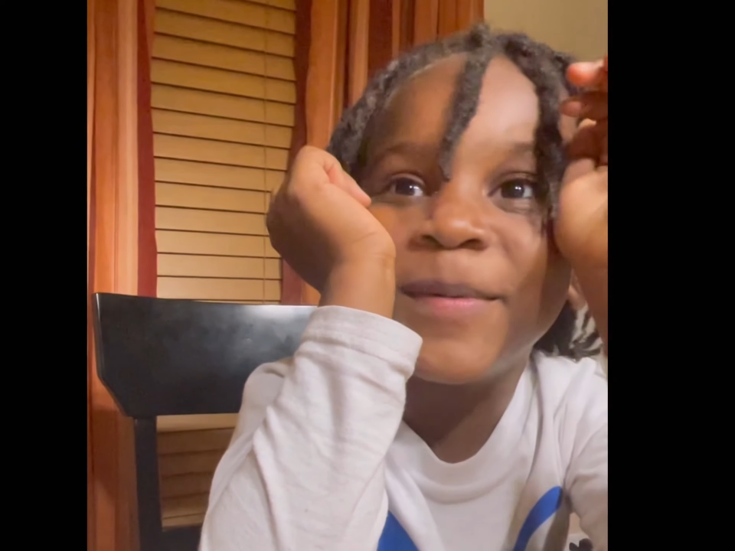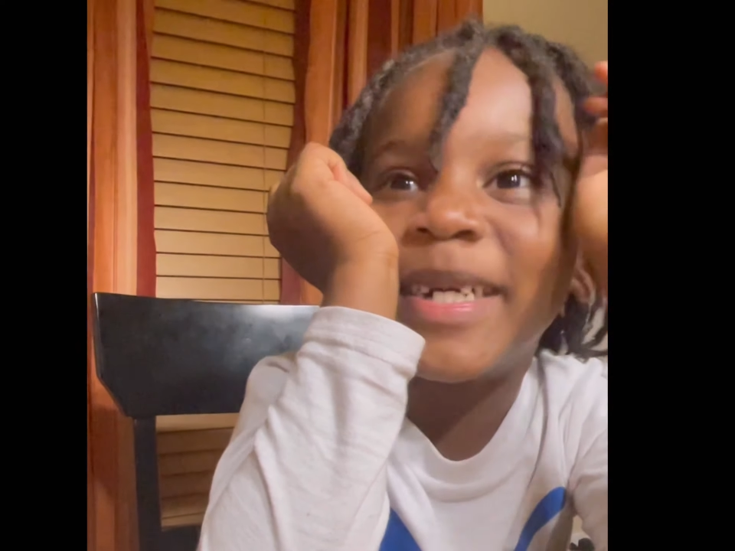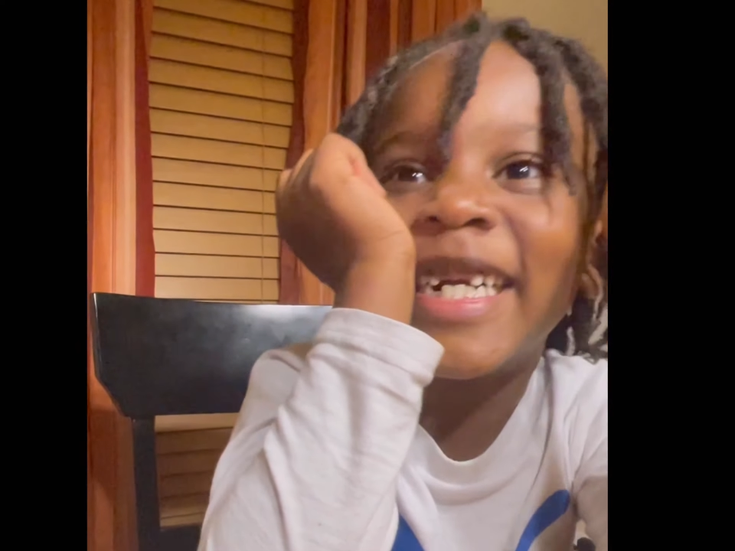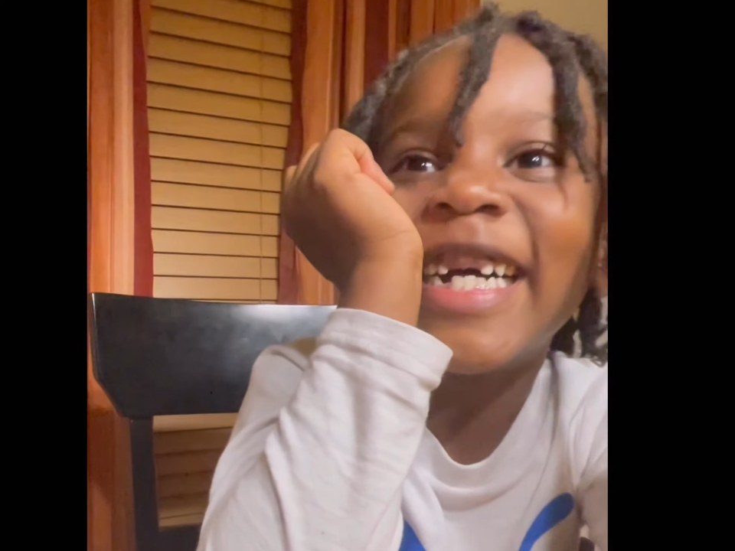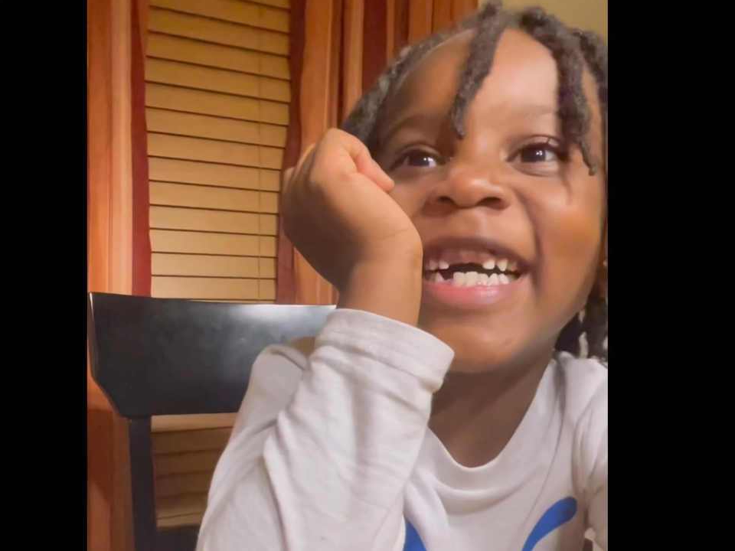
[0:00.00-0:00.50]

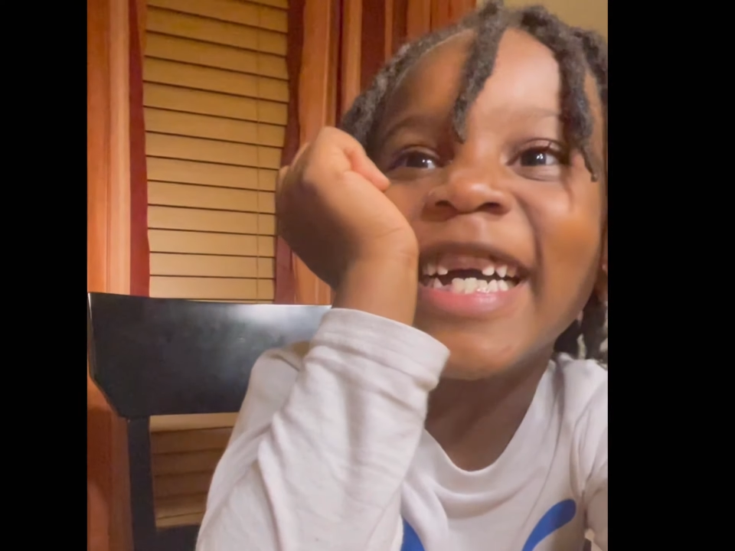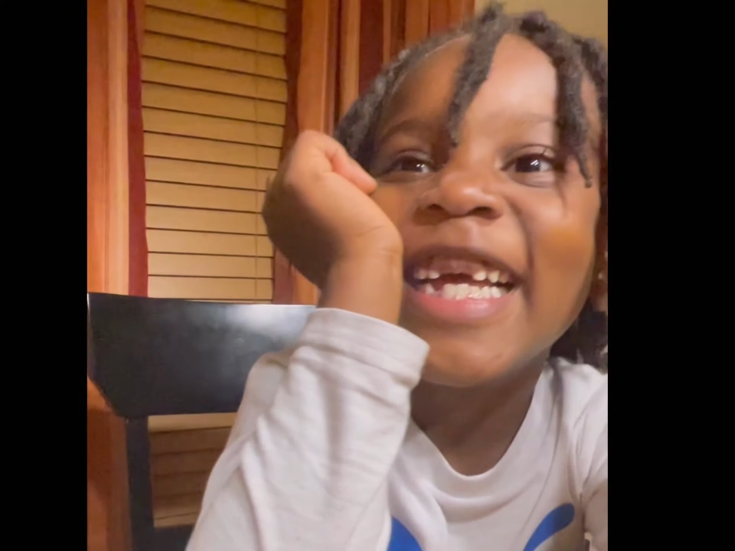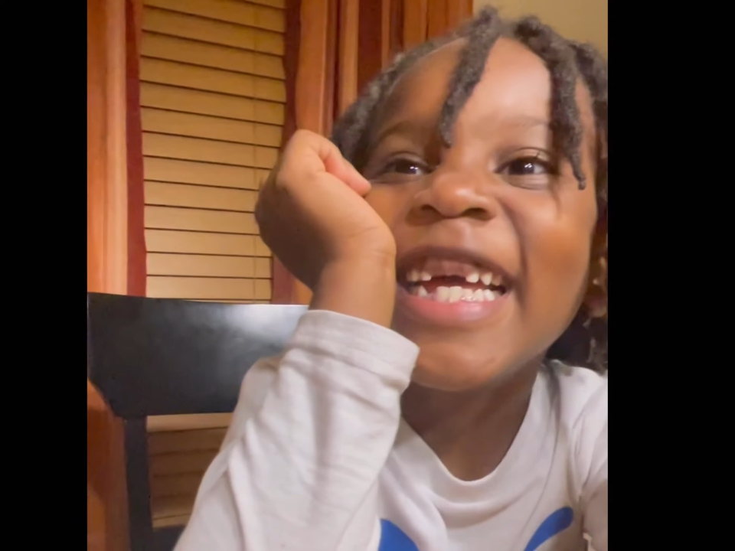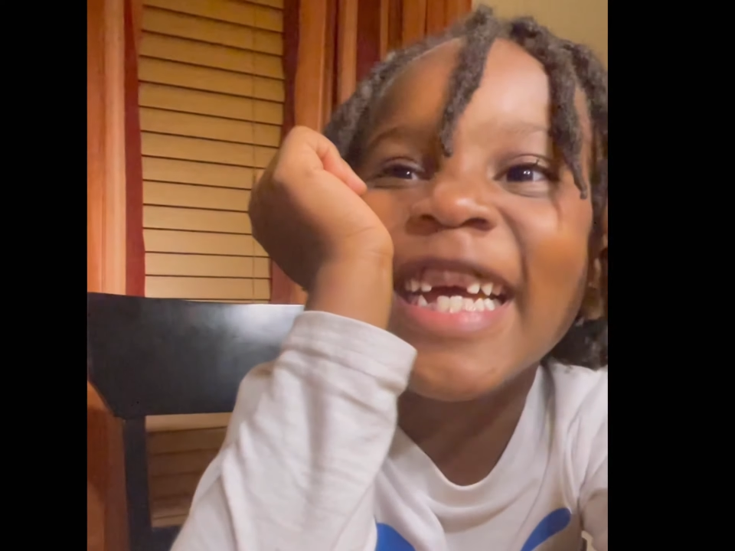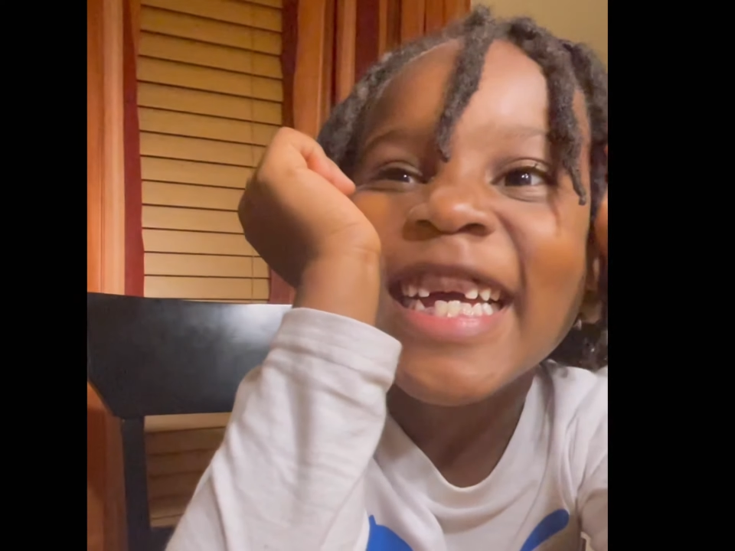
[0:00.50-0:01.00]
top?
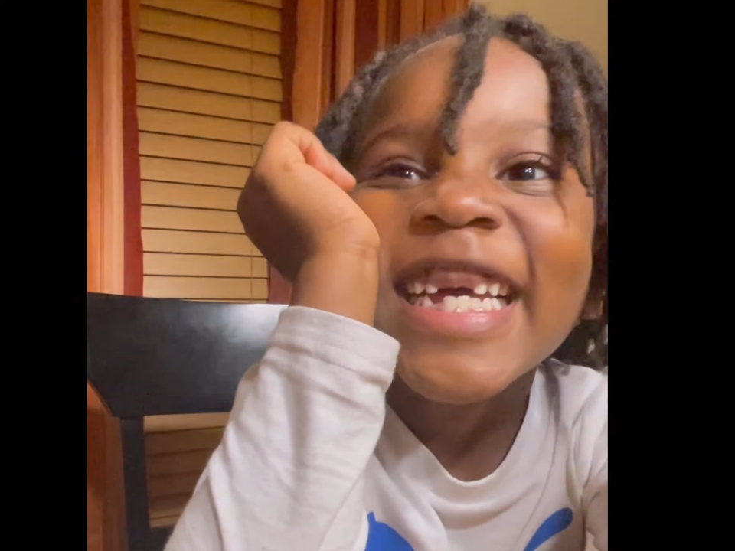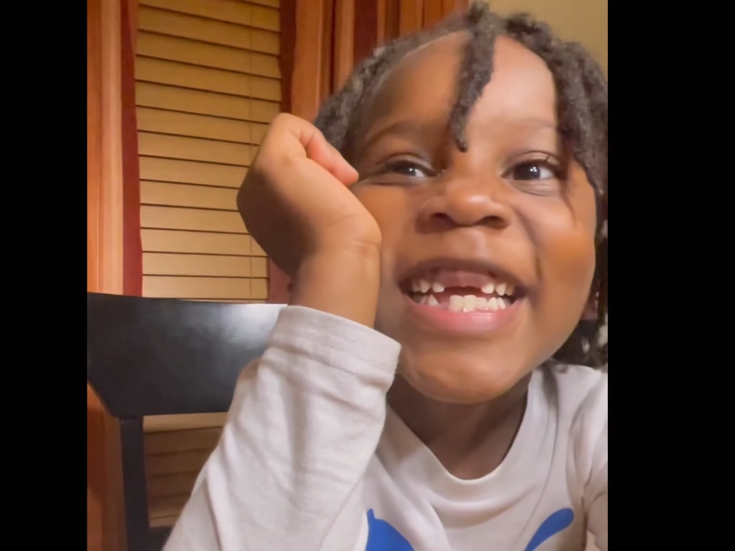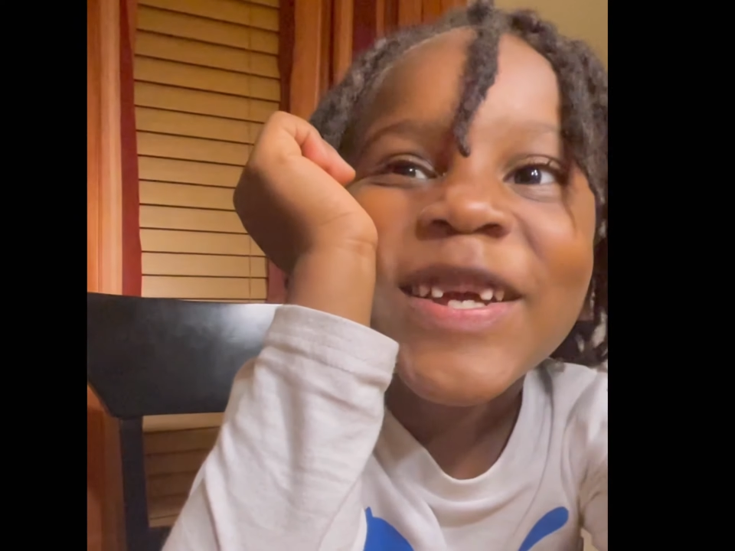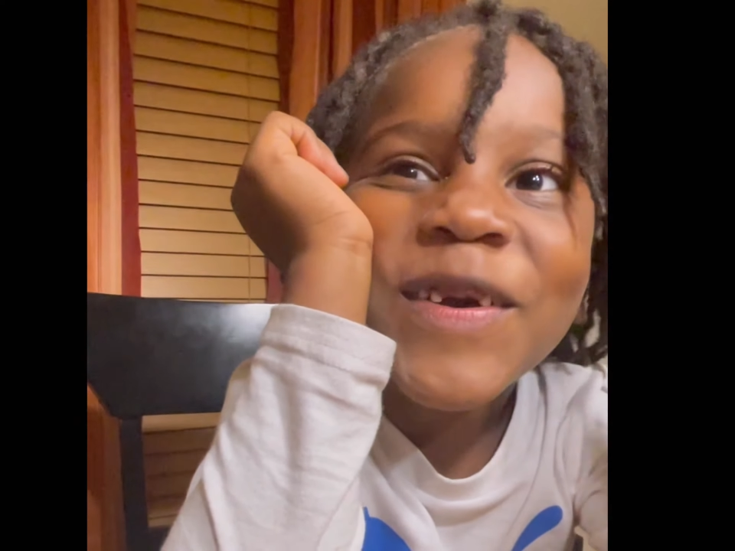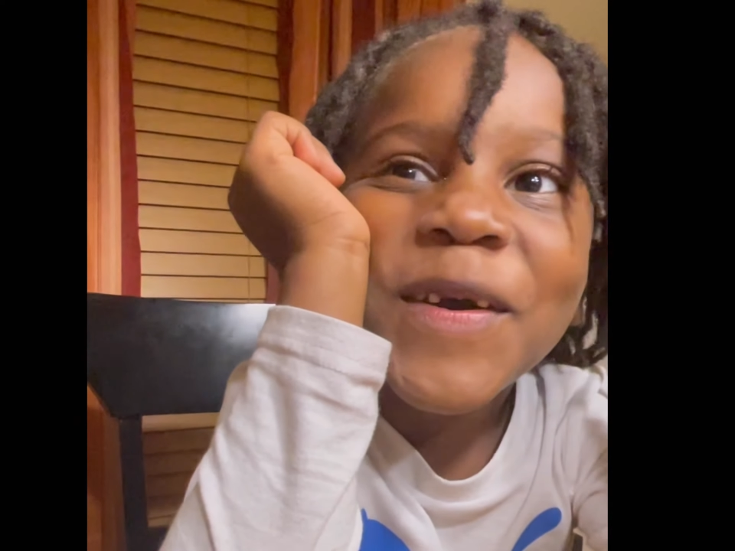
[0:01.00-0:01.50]

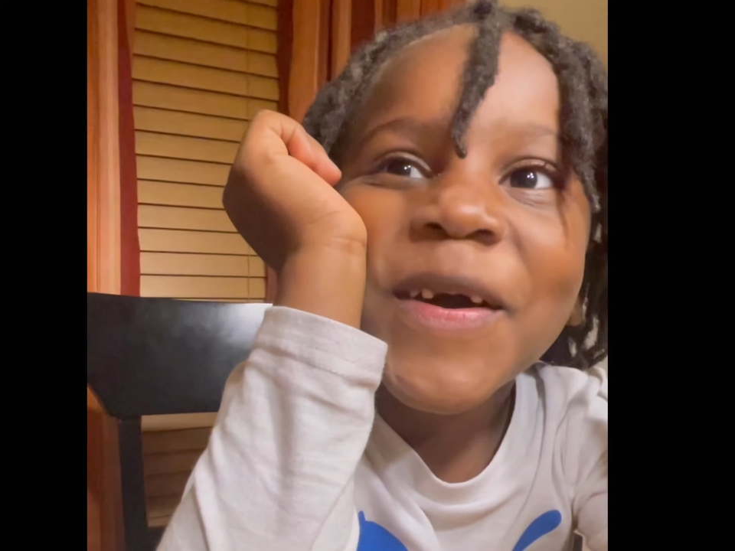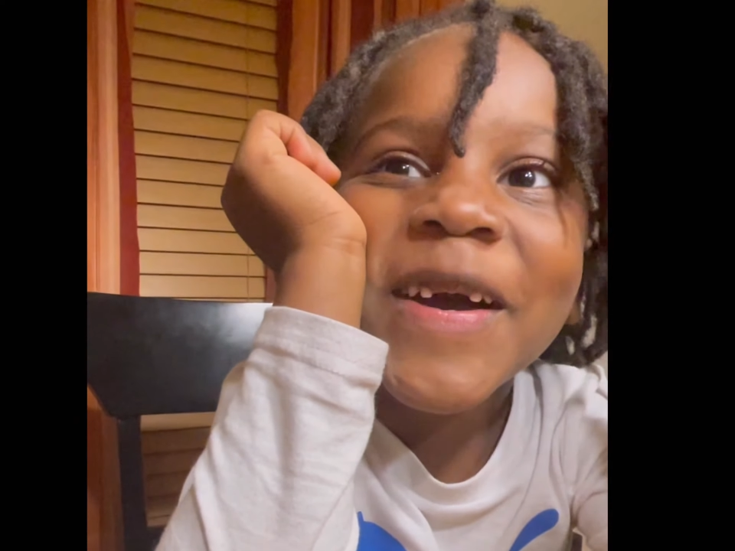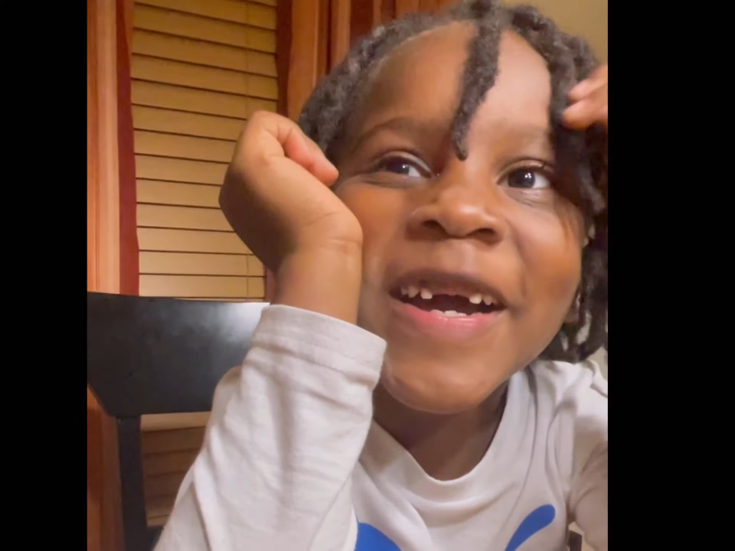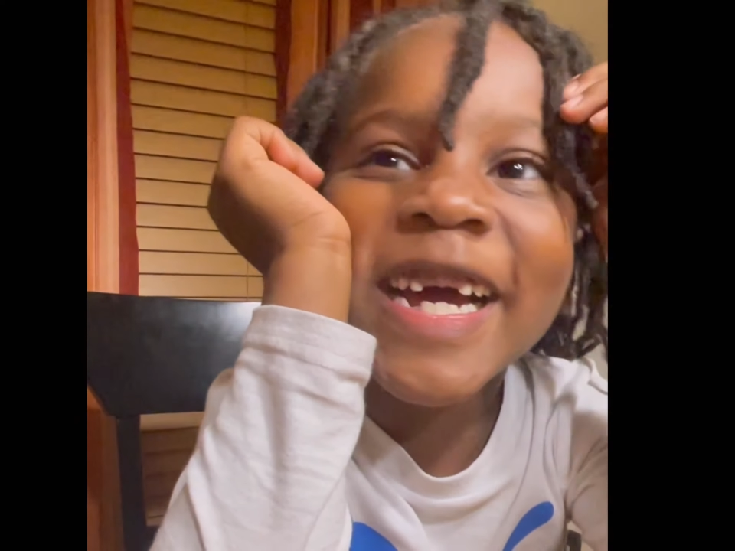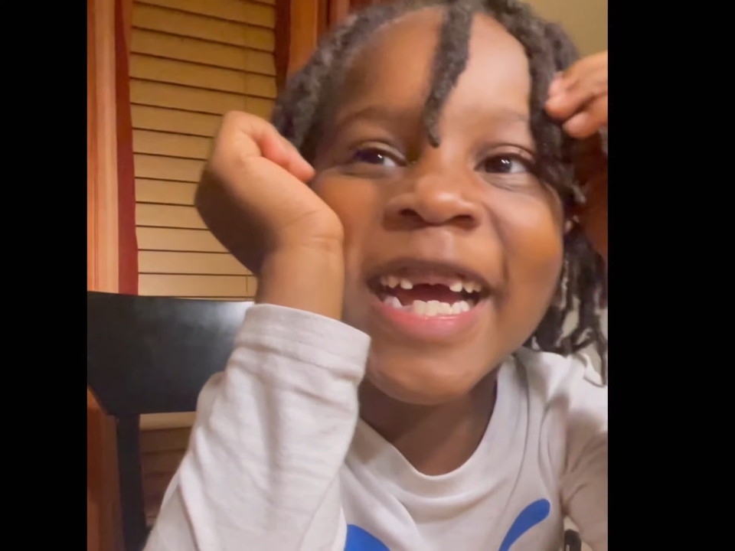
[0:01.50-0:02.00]
That's
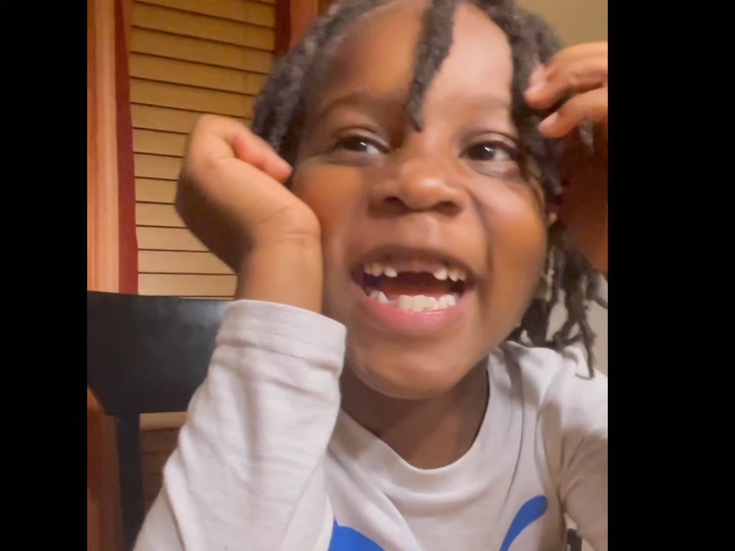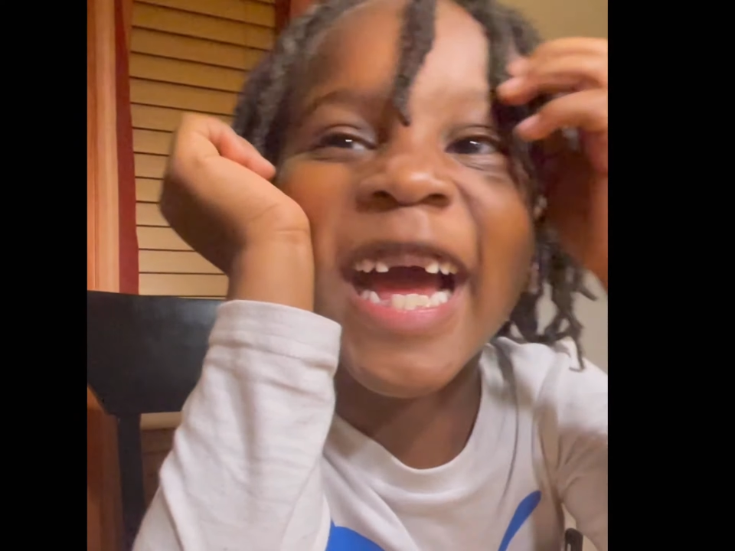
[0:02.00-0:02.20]
silly.